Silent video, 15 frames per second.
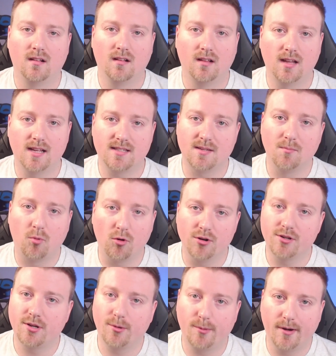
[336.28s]
It's
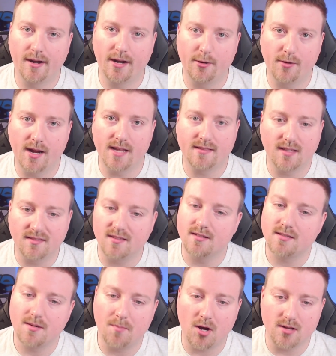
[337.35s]
important to reiterate that
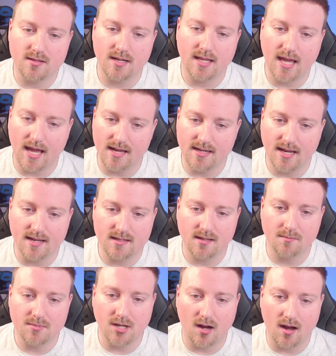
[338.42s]
this deposit can take
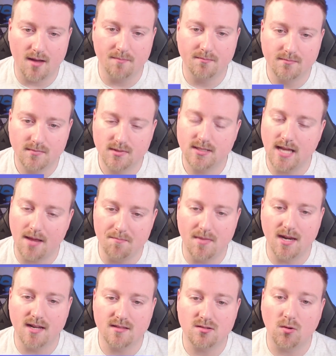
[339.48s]
some time, 10
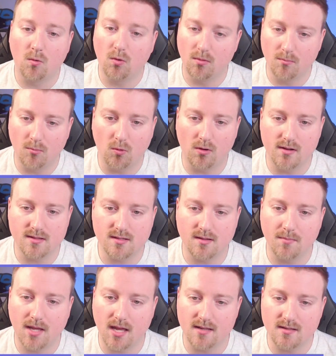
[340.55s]
minutes or more in
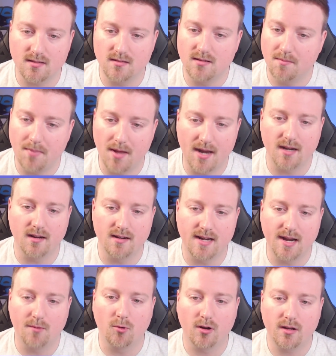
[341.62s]
some cases depending on
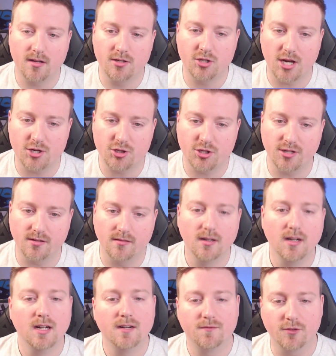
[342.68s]
network congestion,
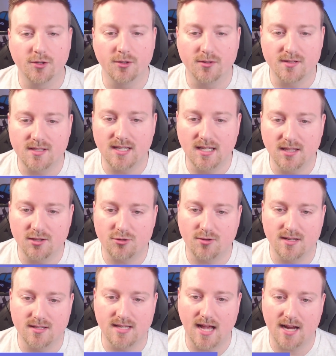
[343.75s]
for you to see the
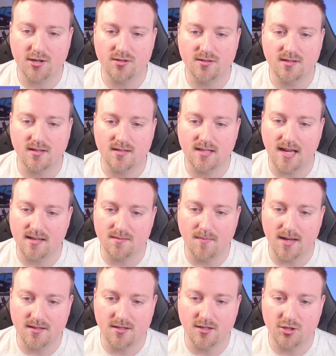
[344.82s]
transaction success
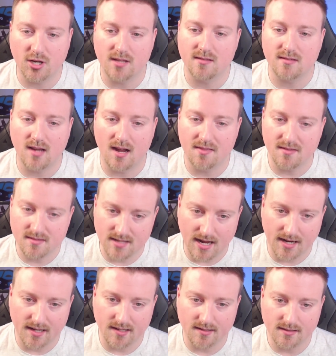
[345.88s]
message and sign the
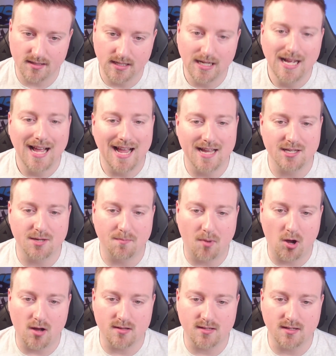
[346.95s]
second, and
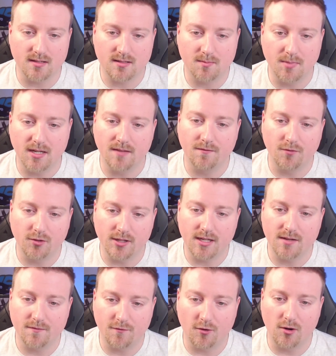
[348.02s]
deposit to be fully
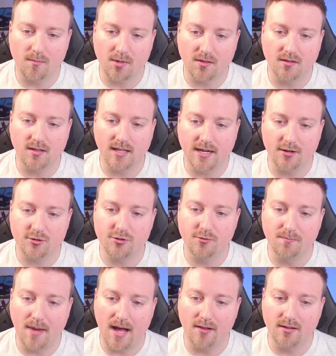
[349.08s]
confirmed on the Layer 2
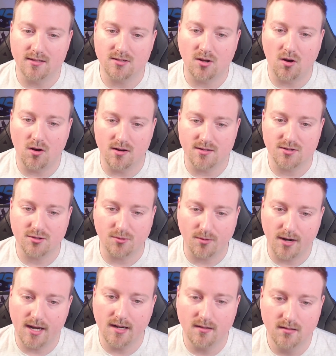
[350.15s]
balance on
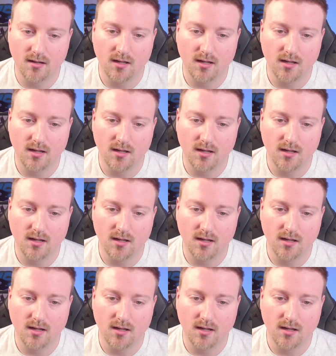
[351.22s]
screen.